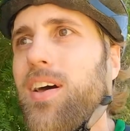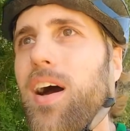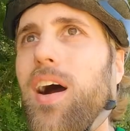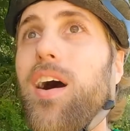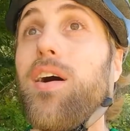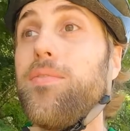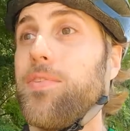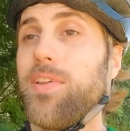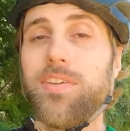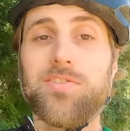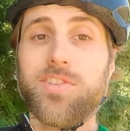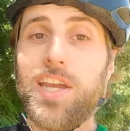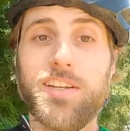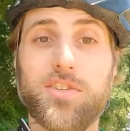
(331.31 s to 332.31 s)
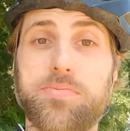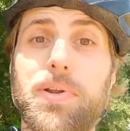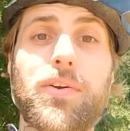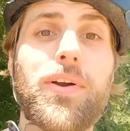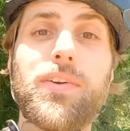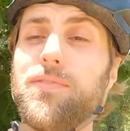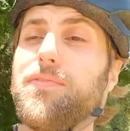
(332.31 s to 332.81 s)
of the state. It's been
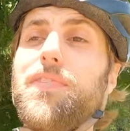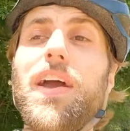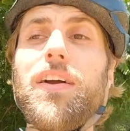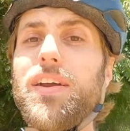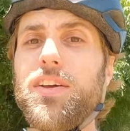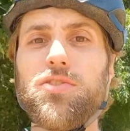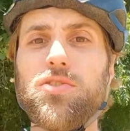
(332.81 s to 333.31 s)
around, very